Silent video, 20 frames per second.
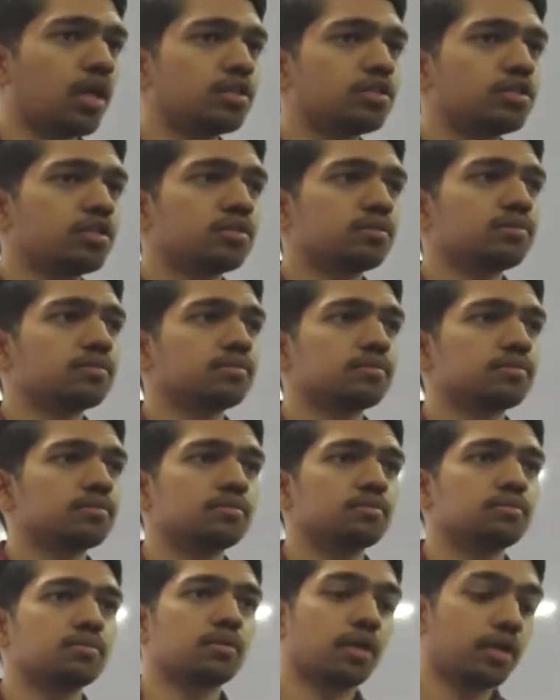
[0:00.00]
Collagen,
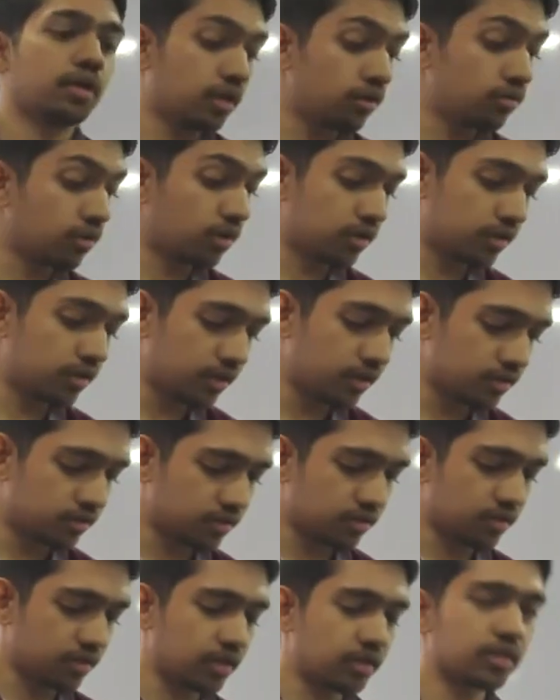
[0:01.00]
write down under
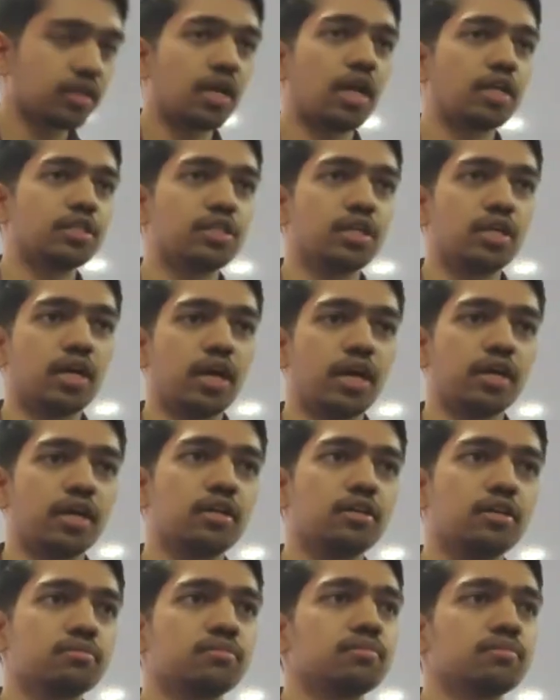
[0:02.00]
that, that collagen
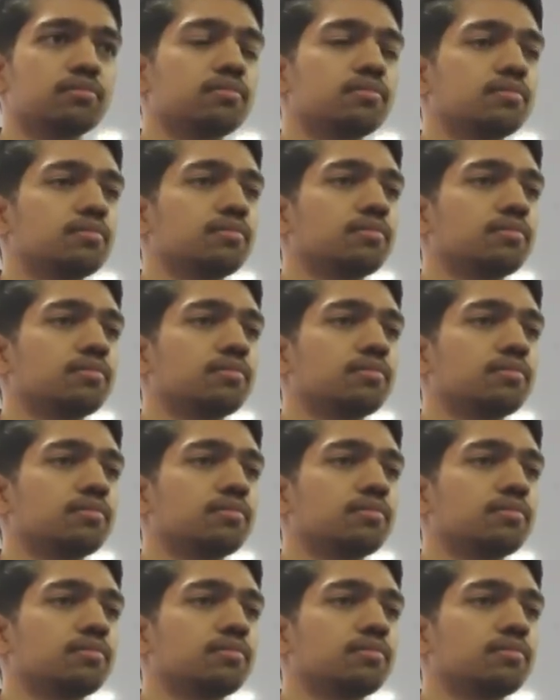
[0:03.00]
diagram.